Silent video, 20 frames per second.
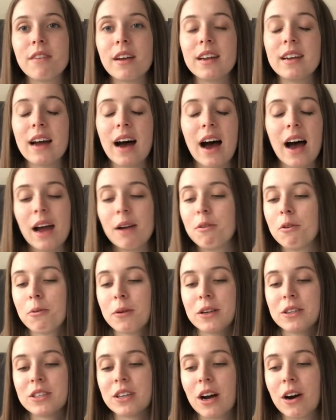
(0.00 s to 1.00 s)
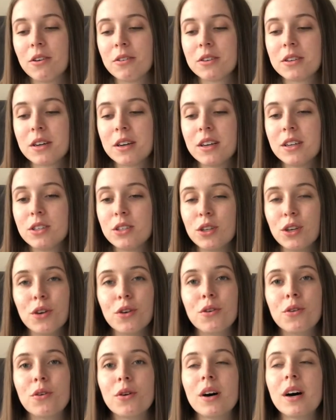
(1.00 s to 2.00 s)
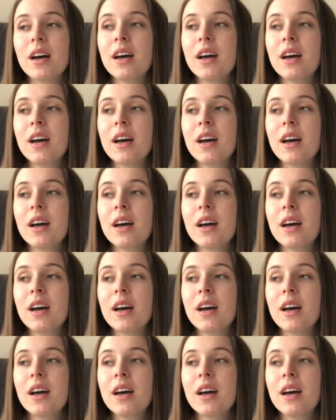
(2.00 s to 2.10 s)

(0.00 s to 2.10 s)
and I will reach out to you.